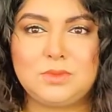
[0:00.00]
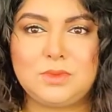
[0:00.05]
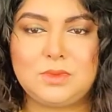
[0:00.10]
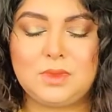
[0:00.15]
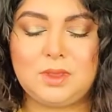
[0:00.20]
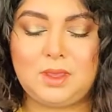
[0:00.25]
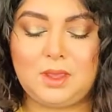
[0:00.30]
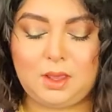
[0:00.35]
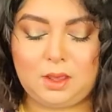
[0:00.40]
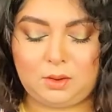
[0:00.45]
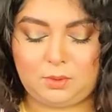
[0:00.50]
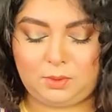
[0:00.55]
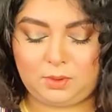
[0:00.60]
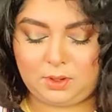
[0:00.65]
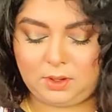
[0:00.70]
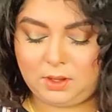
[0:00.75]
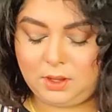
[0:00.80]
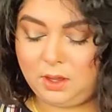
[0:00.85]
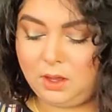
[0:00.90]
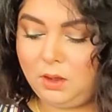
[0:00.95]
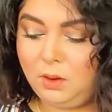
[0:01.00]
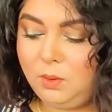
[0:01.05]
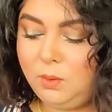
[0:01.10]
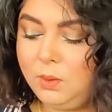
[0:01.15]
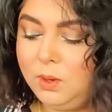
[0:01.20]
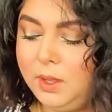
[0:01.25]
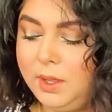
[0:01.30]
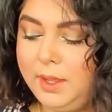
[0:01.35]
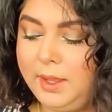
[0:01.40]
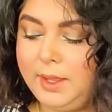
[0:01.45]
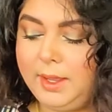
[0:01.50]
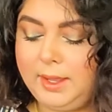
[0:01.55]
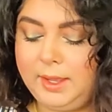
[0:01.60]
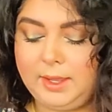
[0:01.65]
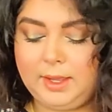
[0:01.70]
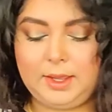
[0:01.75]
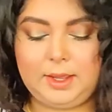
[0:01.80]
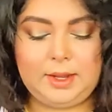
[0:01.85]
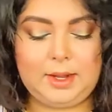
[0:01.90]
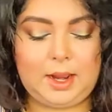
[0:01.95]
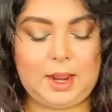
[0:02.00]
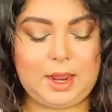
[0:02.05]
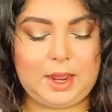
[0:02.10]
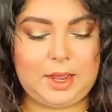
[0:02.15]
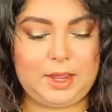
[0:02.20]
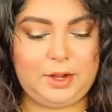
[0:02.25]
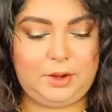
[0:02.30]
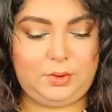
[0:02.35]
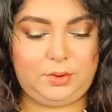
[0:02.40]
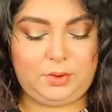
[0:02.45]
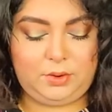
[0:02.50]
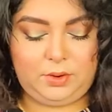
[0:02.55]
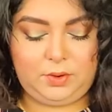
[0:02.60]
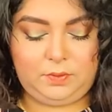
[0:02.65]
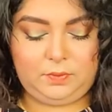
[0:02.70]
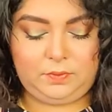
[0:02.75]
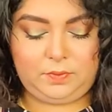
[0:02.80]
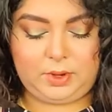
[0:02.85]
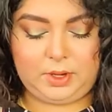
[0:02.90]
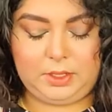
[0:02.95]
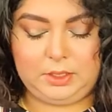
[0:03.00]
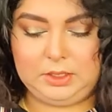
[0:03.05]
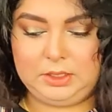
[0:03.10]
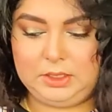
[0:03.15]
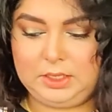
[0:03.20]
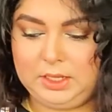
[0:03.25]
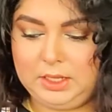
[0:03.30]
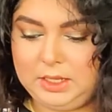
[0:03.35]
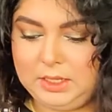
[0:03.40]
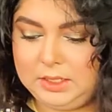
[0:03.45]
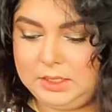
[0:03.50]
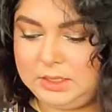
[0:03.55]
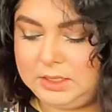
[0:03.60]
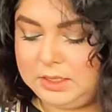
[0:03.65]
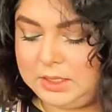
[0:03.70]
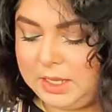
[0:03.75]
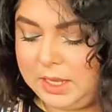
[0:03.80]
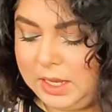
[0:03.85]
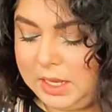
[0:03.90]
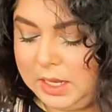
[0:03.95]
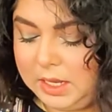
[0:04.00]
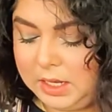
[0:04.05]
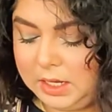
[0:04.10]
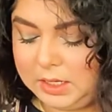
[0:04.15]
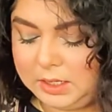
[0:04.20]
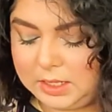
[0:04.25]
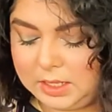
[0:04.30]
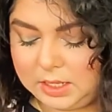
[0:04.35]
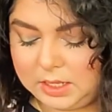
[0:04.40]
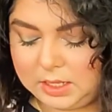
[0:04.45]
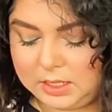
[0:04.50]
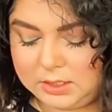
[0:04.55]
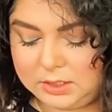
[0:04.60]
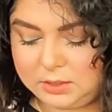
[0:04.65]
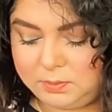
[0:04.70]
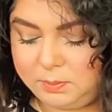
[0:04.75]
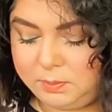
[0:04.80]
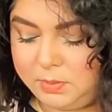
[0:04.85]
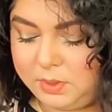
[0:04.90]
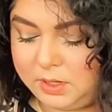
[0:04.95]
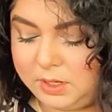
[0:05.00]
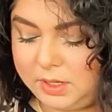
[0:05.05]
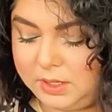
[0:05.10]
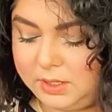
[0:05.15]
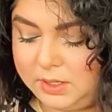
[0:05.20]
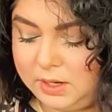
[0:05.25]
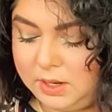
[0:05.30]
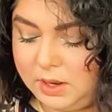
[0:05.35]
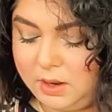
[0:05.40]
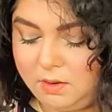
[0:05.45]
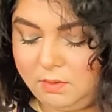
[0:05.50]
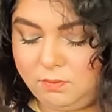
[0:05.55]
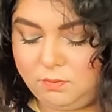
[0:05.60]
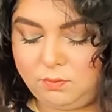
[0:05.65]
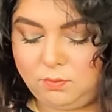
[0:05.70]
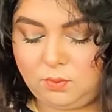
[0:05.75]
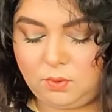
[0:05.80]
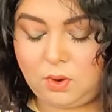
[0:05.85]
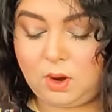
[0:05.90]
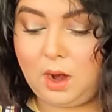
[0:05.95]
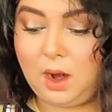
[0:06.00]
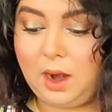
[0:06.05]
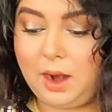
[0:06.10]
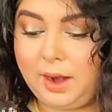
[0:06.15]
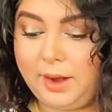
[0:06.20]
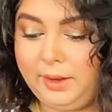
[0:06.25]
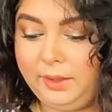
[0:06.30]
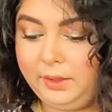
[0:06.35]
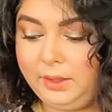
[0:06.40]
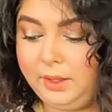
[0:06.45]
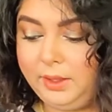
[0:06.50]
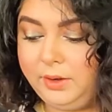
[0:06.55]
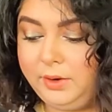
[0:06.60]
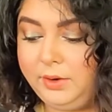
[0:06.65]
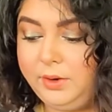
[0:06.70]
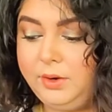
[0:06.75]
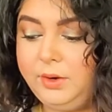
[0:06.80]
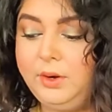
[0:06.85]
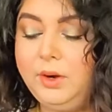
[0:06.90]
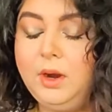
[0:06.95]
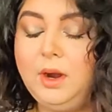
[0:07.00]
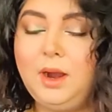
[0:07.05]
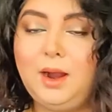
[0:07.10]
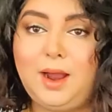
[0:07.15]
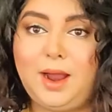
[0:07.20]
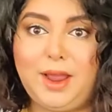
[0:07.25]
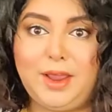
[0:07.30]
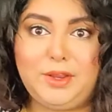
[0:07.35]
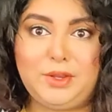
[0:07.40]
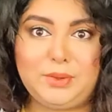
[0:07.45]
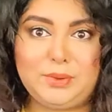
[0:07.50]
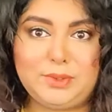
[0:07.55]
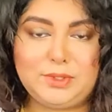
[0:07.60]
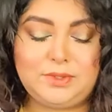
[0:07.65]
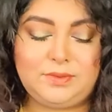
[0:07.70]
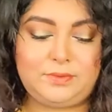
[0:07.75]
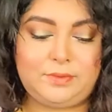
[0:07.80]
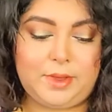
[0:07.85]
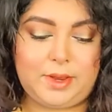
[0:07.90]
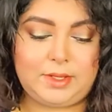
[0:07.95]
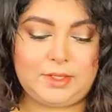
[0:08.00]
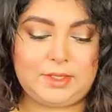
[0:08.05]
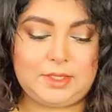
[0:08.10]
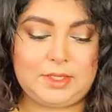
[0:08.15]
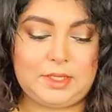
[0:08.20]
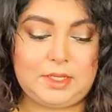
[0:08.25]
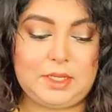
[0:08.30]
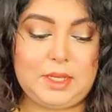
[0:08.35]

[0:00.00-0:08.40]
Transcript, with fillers: There we go. And I don't know if I did say this, but for highlighter I use Fenty.